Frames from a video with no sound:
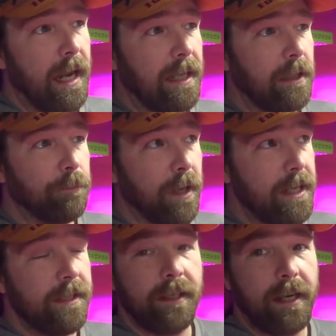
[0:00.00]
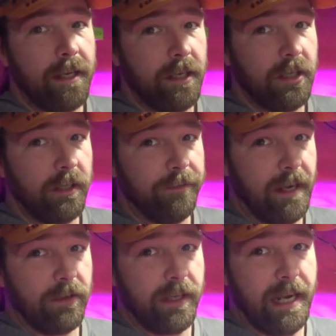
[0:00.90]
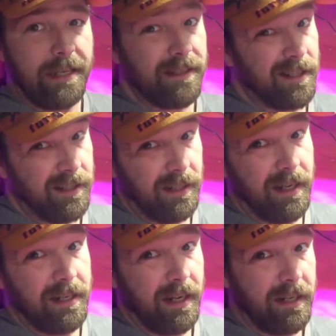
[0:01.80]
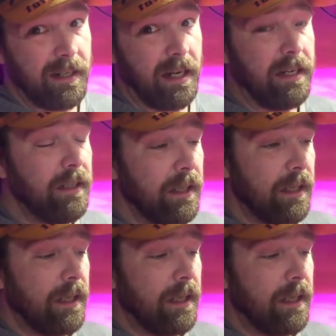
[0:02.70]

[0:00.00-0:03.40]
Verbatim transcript: at the price that I initially found it at, $69.99,